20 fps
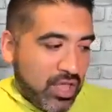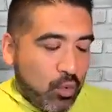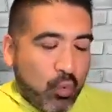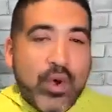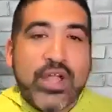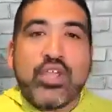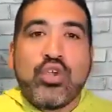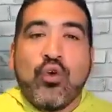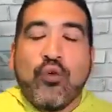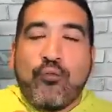
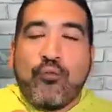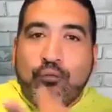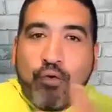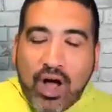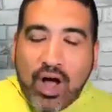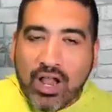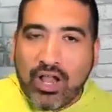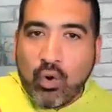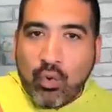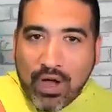when you
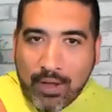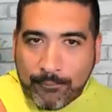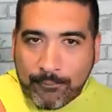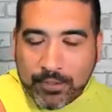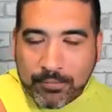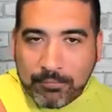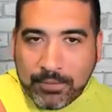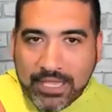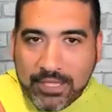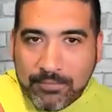follow up
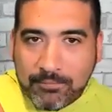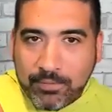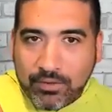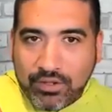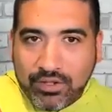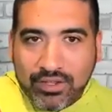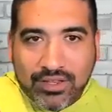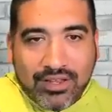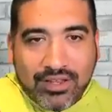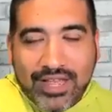with
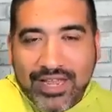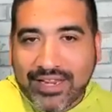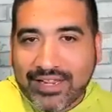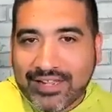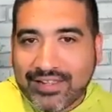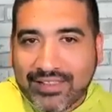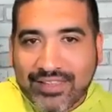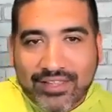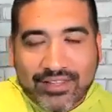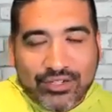people, like
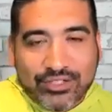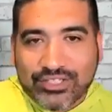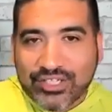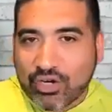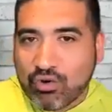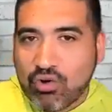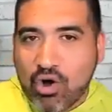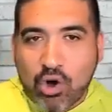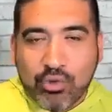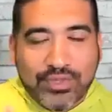there's a
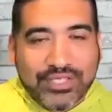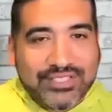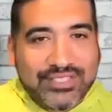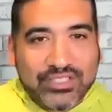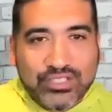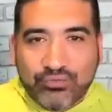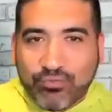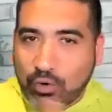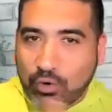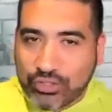quote that
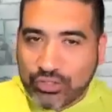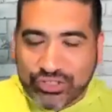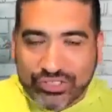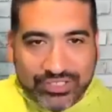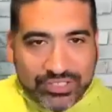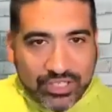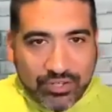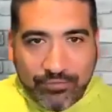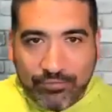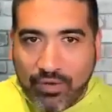says
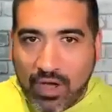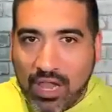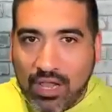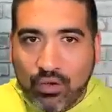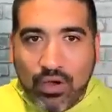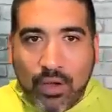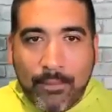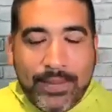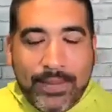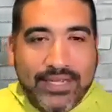fortune's in the
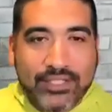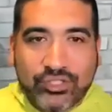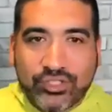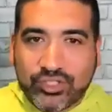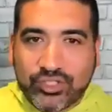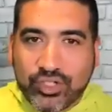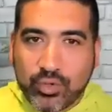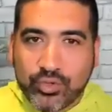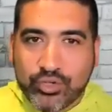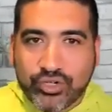follow-up, and it's
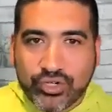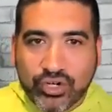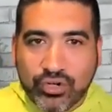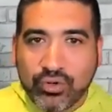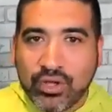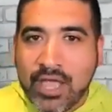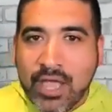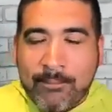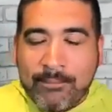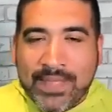so
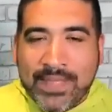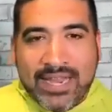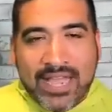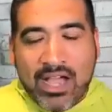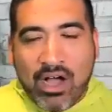true. And I